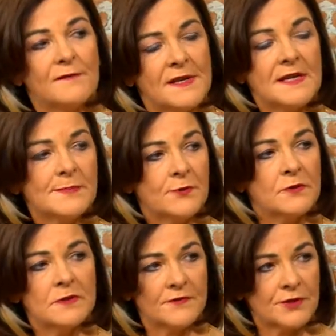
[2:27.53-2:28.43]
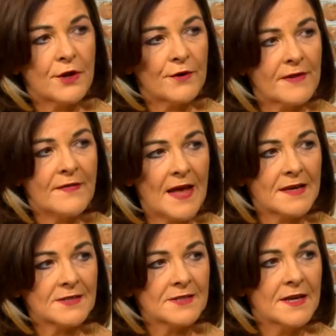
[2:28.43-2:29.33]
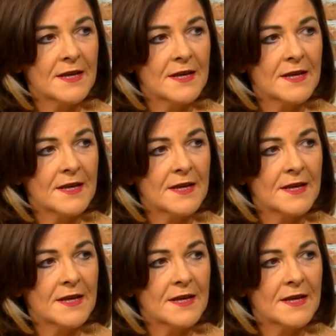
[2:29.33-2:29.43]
teaspoons of sugar in that.